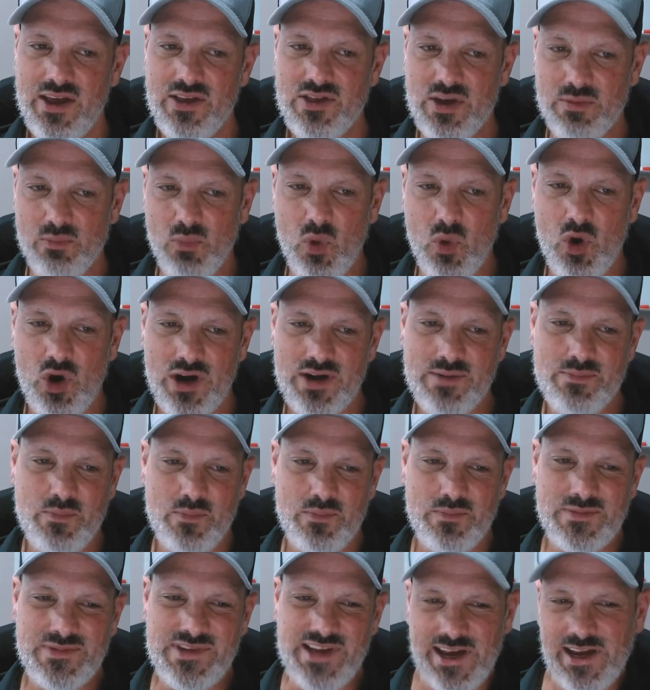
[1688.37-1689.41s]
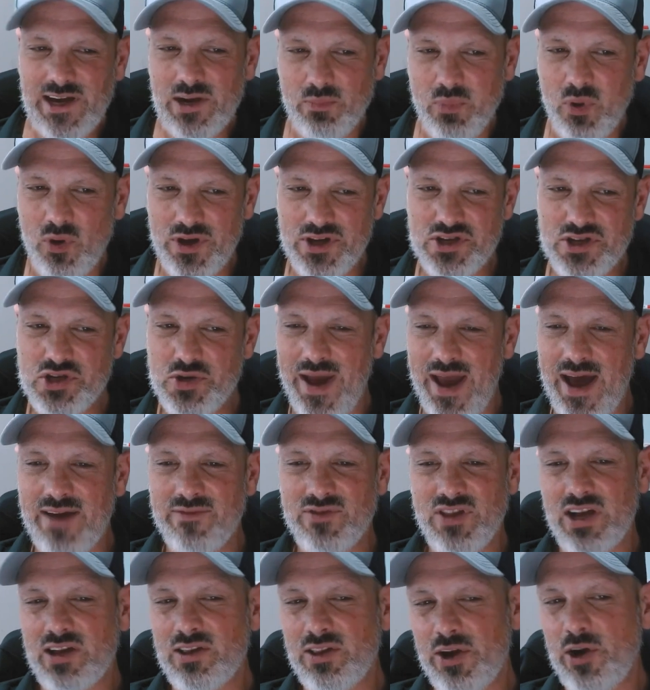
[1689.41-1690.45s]
the more data points you
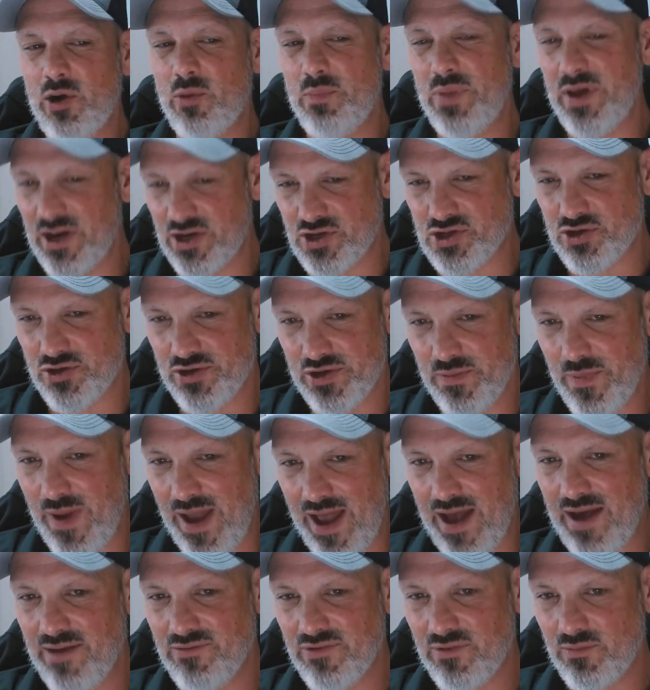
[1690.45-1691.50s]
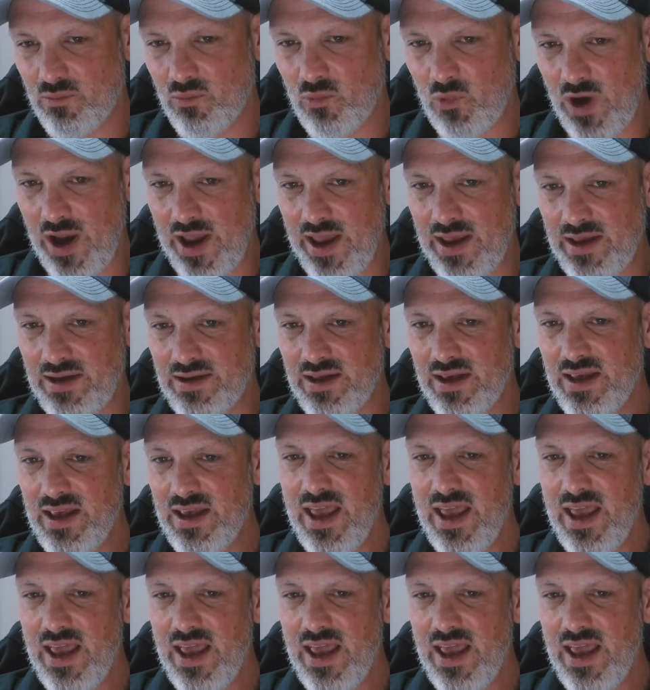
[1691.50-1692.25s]
have, the clearer picture you have, right?